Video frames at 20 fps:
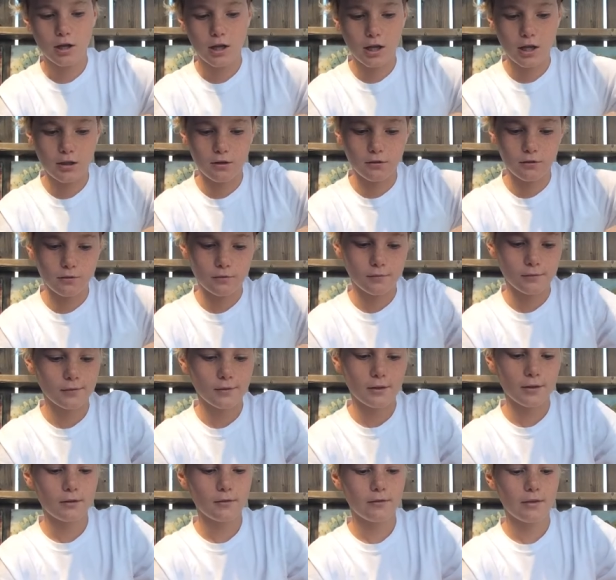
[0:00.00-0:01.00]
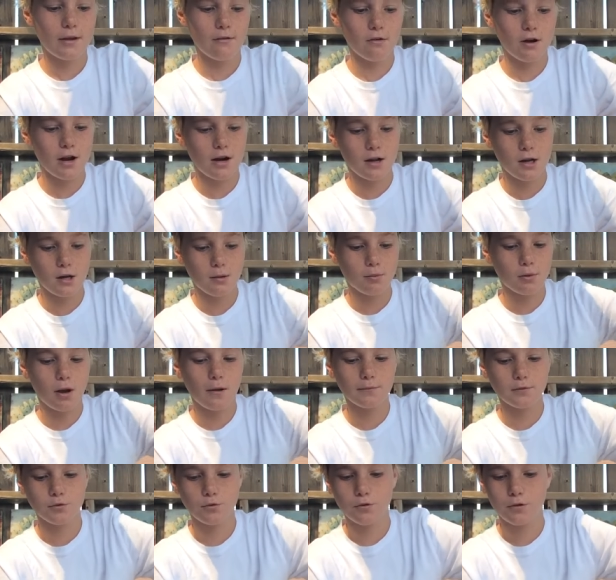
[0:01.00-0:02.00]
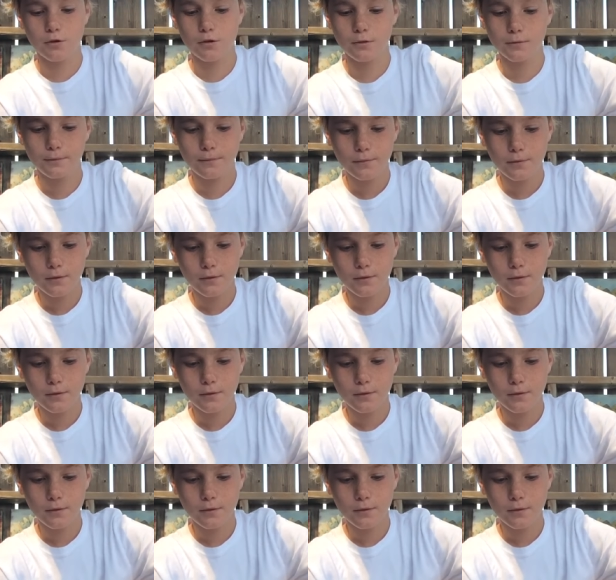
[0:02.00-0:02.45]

and never had any problems with it.